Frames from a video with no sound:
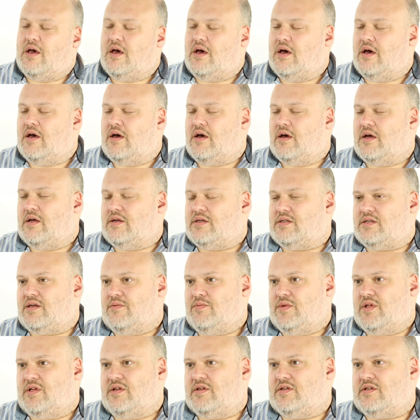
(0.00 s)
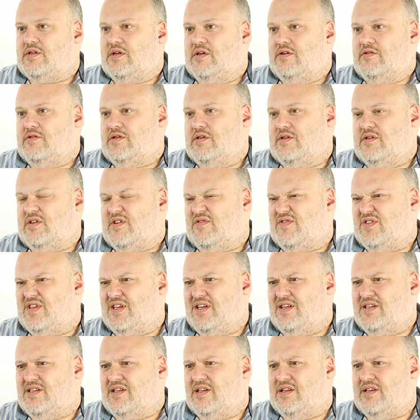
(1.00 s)
Some of the solutions I've
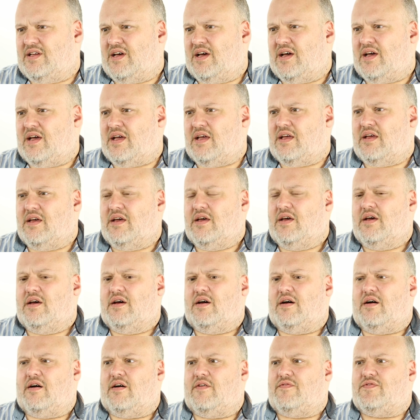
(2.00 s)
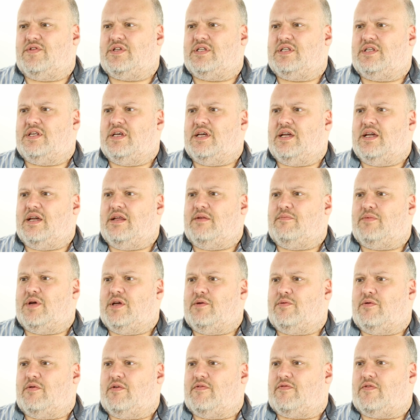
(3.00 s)
seen today, I've seen
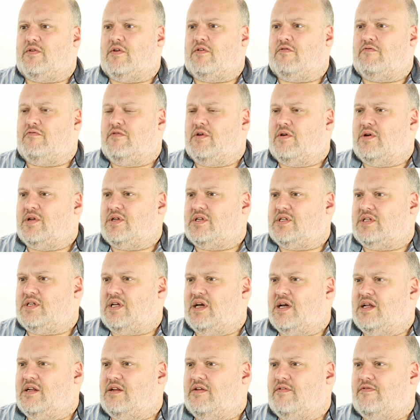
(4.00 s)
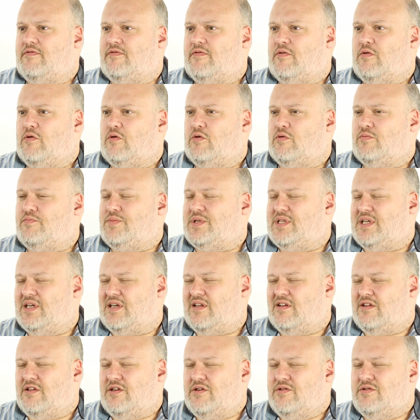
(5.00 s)
people have got a real understanding for
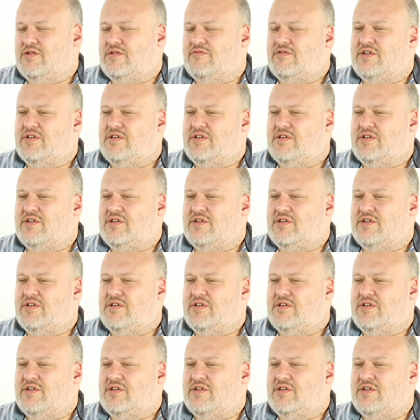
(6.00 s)
particular user